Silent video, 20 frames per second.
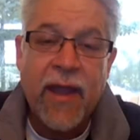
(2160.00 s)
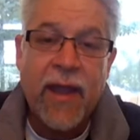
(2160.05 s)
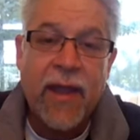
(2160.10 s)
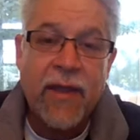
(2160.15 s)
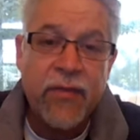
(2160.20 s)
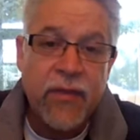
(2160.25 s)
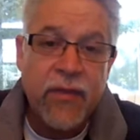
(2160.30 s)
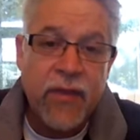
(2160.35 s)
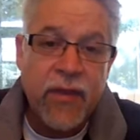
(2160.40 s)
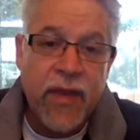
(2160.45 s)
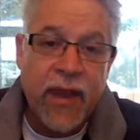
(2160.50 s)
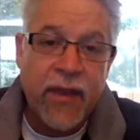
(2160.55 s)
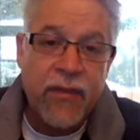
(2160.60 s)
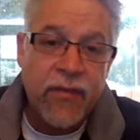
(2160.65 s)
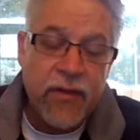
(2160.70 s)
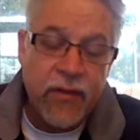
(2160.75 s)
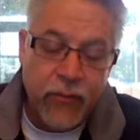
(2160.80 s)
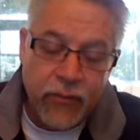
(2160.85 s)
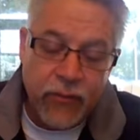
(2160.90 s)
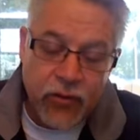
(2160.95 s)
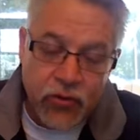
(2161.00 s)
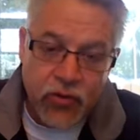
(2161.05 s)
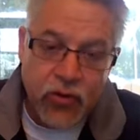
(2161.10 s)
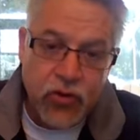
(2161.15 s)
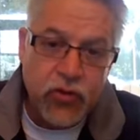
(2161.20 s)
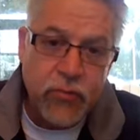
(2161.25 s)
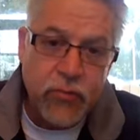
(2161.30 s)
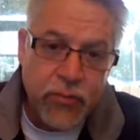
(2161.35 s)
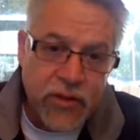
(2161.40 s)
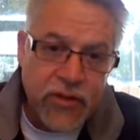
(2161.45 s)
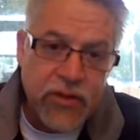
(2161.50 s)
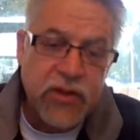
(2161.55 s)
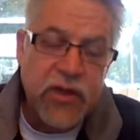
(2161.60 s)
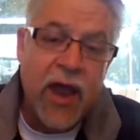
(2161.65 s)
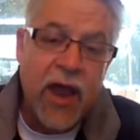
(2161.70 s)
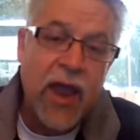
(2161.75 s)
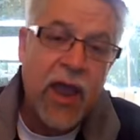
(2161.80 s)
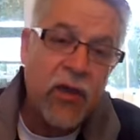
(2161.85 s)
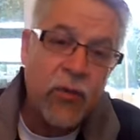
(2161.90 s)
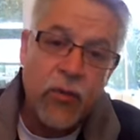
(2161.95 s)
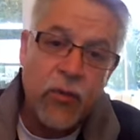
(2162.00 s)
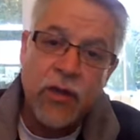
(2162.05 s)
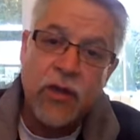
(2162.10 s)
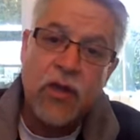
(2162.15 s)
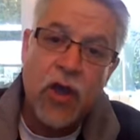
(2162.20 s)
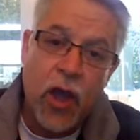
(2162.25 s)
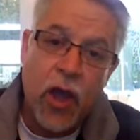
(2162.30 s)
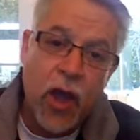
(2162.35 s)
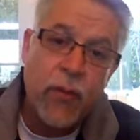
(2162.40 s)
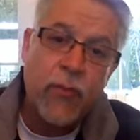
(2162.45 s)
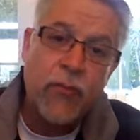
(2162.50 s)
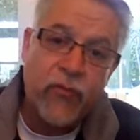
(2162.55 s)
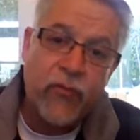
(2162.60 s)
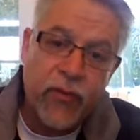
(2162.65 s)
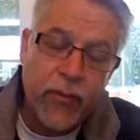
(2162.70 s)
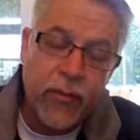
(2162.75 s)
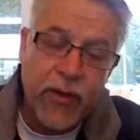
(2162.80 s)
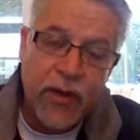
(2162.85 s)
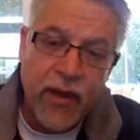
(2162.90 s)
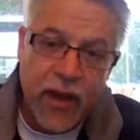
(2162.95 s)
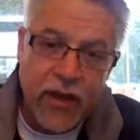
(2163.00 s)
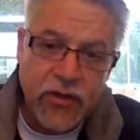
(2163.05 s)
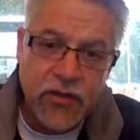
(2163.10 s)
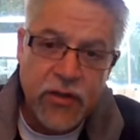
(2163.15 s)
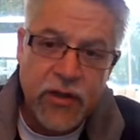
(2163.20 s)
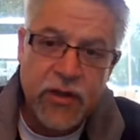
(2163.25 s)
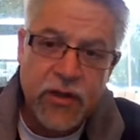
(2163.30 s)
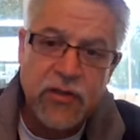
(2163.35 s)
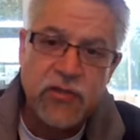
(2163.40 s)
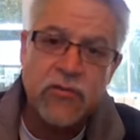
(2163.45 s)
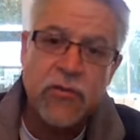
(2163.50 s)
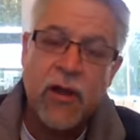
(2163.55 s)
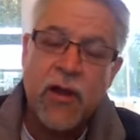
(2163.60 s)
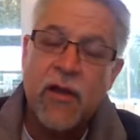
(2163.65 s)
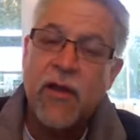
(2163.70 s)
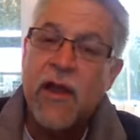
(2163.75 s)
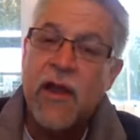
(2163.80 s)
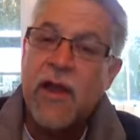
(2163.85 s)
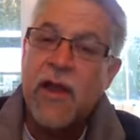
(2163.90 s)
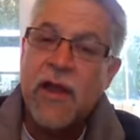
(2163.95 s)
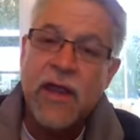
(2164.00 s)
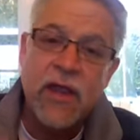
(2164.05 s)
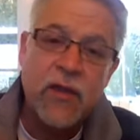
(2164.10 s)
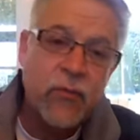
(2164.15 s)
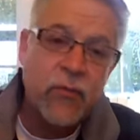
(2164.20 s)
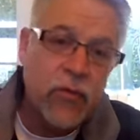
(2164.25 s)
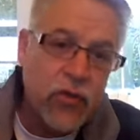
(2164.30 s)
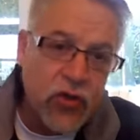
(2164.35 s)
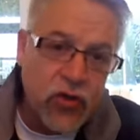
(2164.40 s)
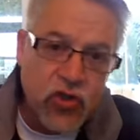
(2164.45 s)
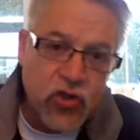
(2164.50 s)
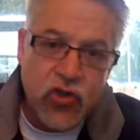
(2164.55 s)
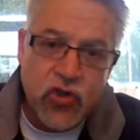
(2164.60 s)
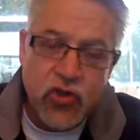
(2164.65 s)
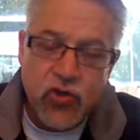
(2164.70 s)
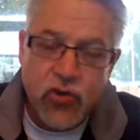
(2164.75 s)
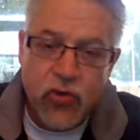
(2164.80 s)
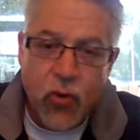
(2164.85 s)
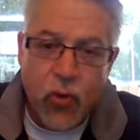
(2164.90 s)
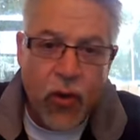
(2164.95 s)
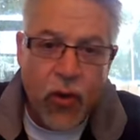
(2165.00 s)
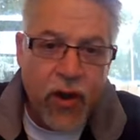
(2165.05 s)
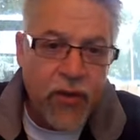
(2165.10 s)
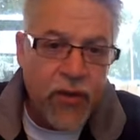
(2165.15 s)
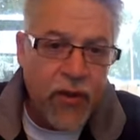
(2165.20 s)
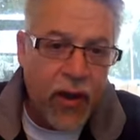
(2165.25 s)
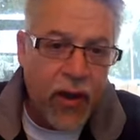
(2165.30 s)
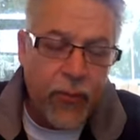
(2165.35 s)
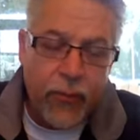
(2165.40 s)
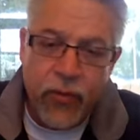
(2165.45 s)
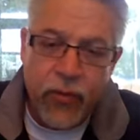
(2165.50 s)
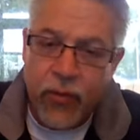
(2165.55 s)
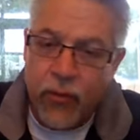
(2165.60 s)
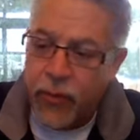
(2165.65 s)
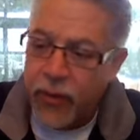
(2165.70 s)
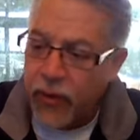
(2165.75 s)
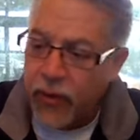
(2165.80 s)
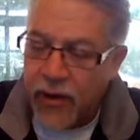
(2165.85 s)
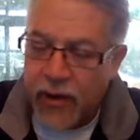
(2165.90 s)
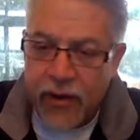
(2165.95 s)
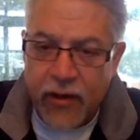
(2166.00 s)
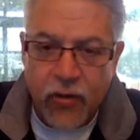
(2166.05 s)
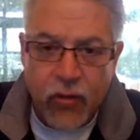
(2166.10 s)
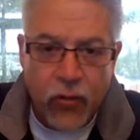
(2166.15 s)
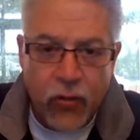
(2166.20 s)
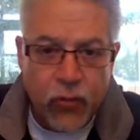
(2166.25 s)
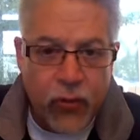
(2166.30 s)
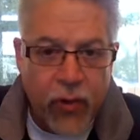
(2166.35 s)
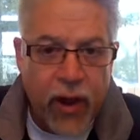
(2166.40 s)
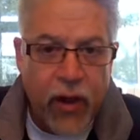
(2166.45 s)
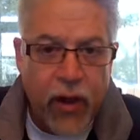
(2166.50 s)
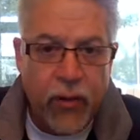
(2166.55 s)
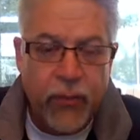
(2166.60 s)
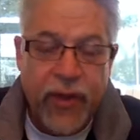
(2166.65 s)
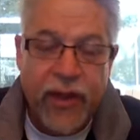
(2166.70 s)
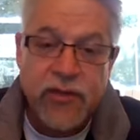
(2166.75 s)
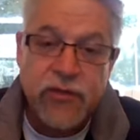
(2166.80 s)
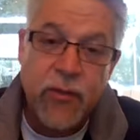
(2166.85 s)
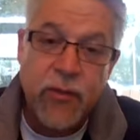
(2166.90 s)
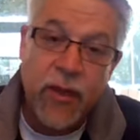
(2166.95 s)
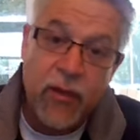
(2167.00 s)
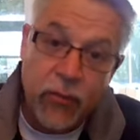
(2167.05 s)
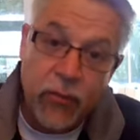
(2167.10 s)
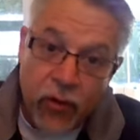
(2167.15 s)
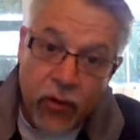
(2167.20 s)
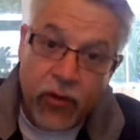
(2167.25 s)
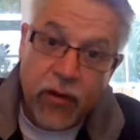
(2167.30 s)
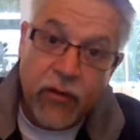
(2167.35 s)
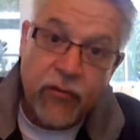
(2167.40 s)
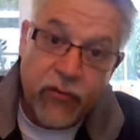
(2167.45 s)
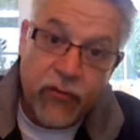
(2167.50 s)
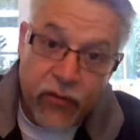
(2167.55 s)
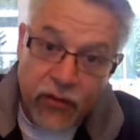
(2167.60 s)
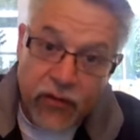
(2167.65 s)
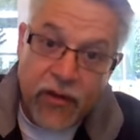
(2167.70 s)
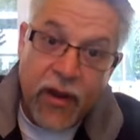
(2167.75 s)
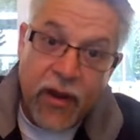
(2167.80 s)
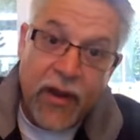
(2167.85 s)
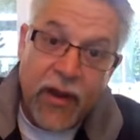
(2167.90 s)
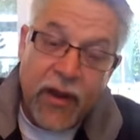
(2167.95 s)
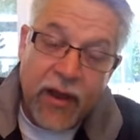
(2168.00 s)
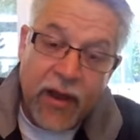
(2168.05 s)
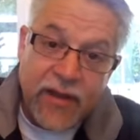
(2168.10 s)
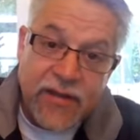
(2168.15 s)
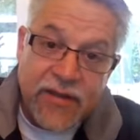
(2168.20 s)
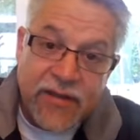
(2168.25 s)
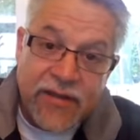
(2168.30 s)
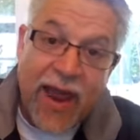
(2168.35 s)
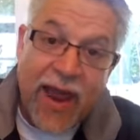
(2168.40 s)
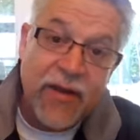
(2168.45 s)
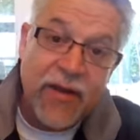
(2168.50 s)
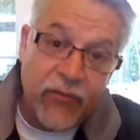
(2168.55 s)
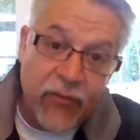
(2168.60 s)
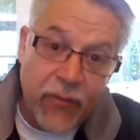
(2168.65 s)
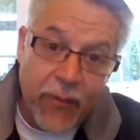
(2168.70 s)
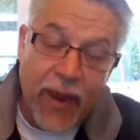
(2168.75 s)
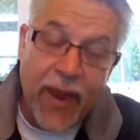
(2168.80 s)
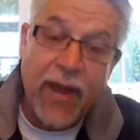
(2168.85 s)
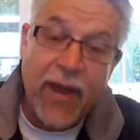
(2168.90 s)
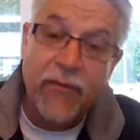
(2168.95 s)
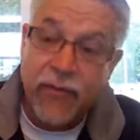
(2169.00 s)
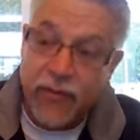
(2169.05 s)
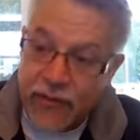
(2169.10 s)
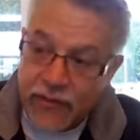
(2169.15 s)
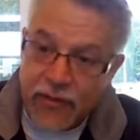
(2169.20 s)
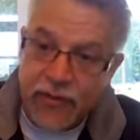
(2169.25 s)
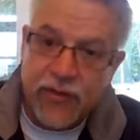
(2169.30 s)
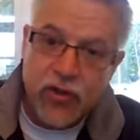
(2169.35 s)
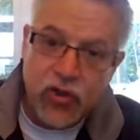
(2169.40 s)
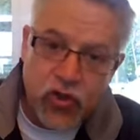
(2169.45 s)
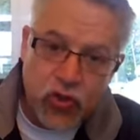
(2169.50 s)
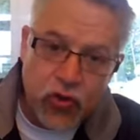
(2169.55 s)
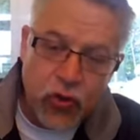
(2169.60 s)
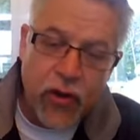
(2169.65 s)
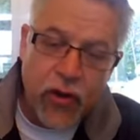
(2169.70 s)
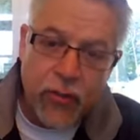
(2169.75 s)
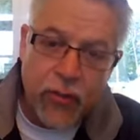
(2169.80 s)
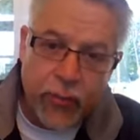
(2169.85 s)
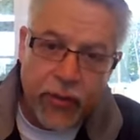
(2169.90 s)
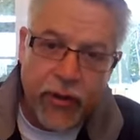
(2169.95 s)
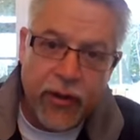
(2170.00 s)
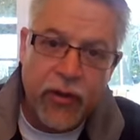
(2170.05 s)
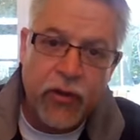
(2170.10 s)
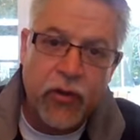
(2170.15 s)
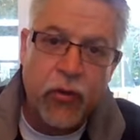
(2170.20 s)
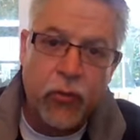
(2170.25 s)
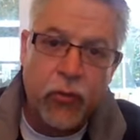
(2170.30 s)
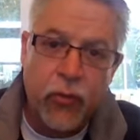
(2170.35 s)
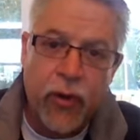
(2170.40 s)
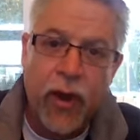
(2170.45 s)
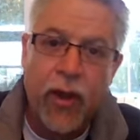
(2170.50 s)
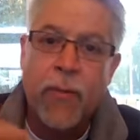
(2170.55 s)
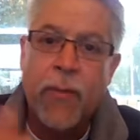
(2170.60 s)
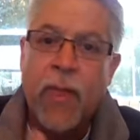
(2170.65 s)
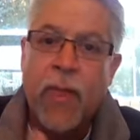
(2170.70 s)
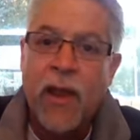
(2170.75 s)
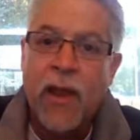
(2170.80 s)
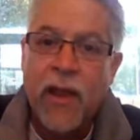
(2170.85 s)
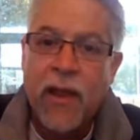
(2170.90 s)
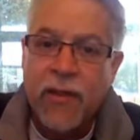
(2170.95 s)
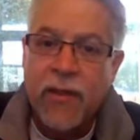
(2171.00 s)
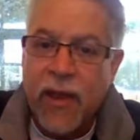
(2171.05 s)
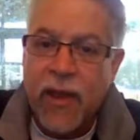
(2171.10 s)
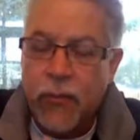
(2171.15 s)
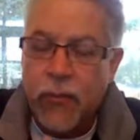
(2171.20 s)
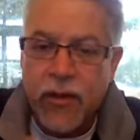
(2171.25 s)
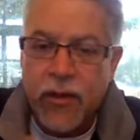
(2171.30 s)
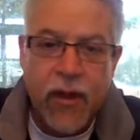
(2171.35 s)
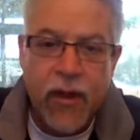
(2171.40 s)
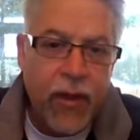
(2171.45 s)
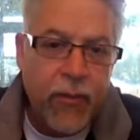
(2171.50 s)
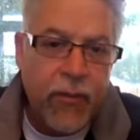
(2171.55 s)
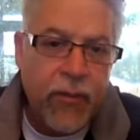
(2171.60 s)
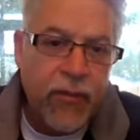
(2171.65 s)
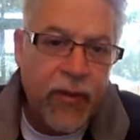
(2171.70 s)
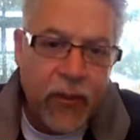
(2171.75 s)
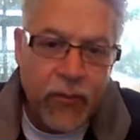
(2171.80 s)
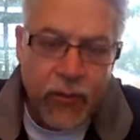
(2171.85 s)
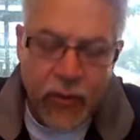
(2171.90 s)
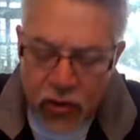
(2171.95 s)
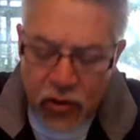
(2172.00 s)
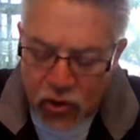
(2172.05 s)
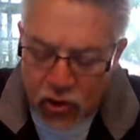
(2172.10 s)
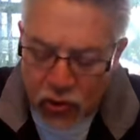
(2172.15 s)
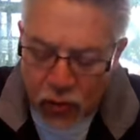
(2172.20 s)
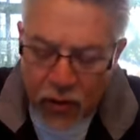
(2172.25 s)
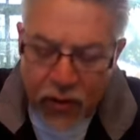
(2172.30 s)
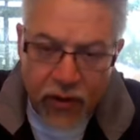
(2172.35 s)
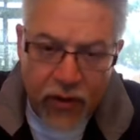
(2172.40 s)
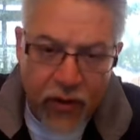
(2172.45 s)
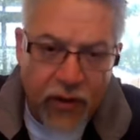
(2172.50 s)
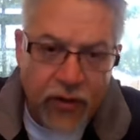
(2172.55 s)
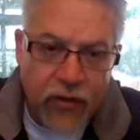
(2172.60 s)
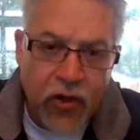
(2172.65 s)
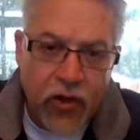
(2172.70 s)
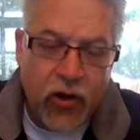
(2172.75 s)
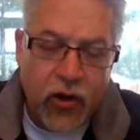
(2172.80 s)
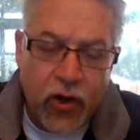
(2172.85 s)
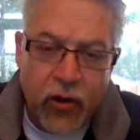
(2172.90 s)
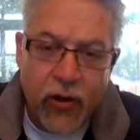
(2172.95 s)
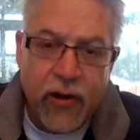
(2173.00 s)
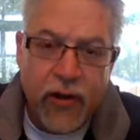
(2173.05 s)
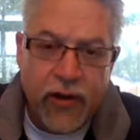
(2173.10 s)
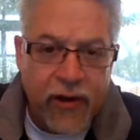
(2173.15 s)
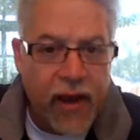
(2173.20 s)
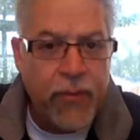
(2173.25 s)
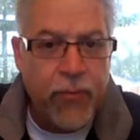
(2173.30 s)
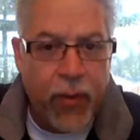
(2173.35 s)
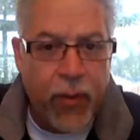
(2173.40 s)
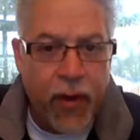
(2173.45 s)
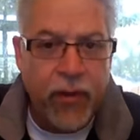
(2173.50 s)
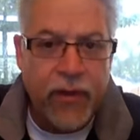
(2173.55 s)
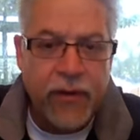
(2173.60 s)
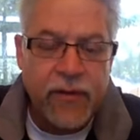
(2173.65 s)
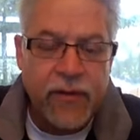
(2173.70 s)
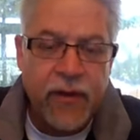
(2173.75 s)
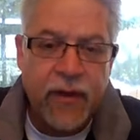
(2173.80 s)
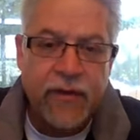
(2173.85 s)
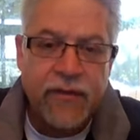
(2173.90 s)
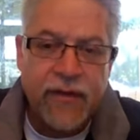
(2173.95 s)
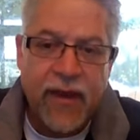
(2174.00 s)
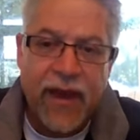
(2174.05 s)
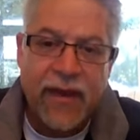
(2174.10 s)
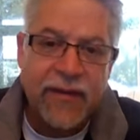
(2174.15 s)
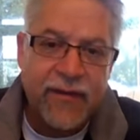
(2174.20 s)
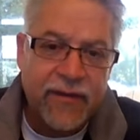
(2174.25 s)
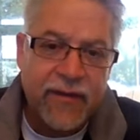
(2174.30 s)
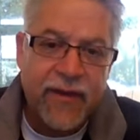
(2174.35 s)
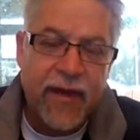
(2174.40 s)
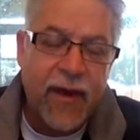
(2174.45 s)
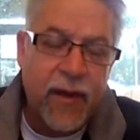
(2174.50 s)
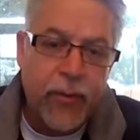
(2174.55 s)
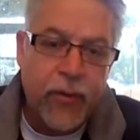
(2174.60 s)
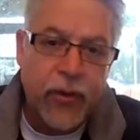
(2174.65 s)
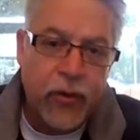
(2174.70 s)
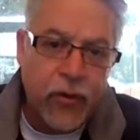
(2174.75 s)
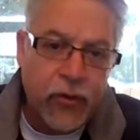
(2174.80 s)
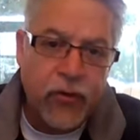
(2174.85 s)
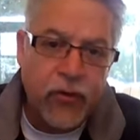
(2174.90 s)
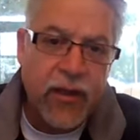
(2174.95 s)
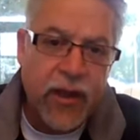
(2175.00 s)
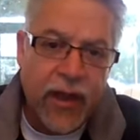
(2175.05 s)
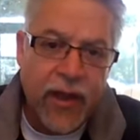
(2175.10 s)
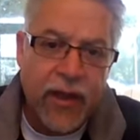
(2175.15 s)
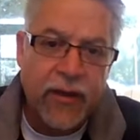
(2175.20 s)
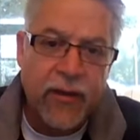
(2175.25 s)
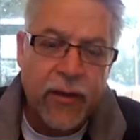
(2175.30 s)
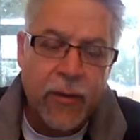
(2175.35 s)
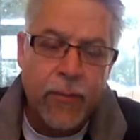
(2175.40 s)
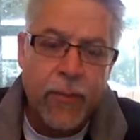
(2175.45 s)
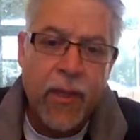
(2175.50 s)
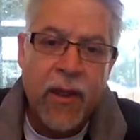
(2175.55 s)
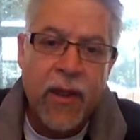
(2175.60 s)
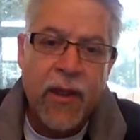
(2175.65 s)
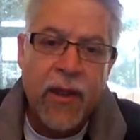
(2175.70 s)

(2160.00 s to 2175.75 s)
and and the true messiah would come from the nation israel he would destroy the political realm that's why they were looking for a sign from heaven to destroy the political realm they would come and they would destroy the, the current day politics and set up an earthly kingdom